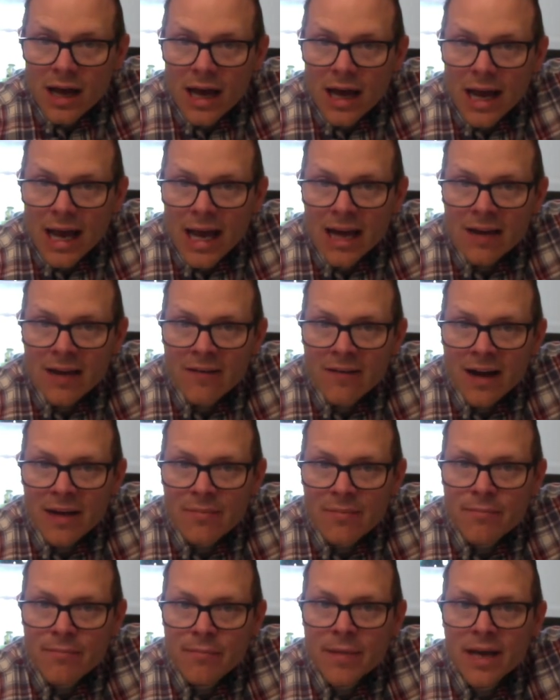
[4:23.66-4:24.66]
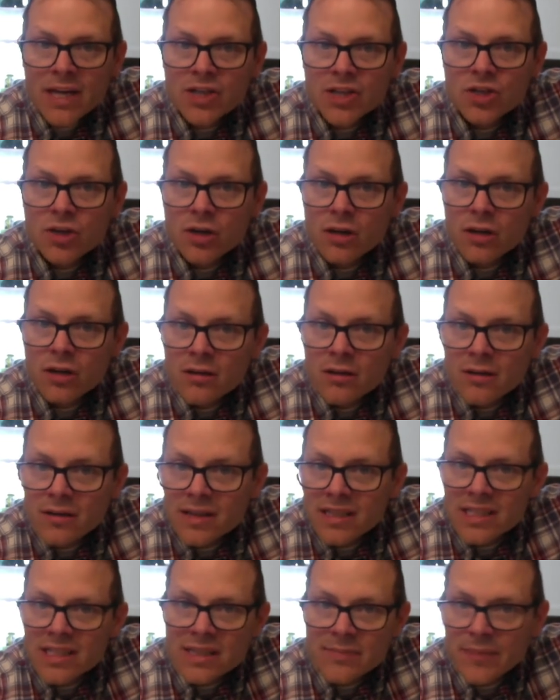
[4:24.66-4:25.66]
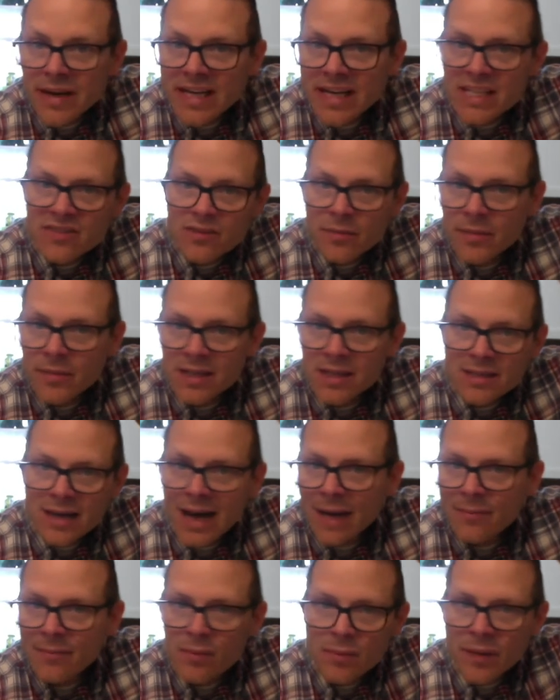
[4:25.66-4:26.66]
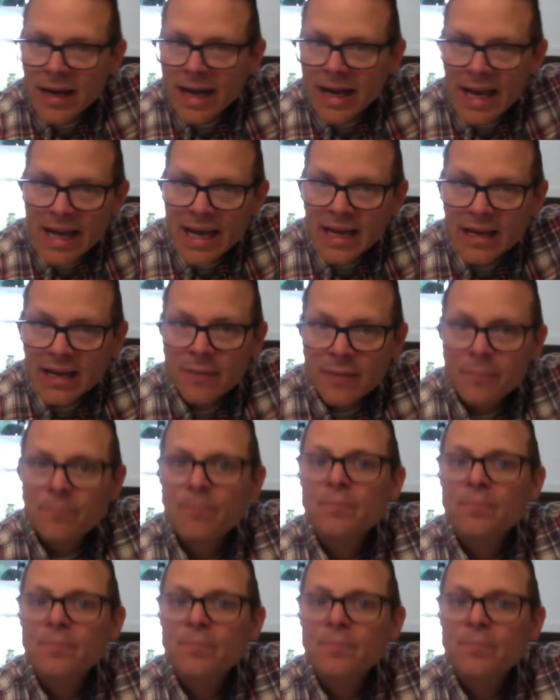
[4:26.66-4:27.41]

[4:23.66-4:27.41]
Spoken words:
And if I measure the space from the top of my head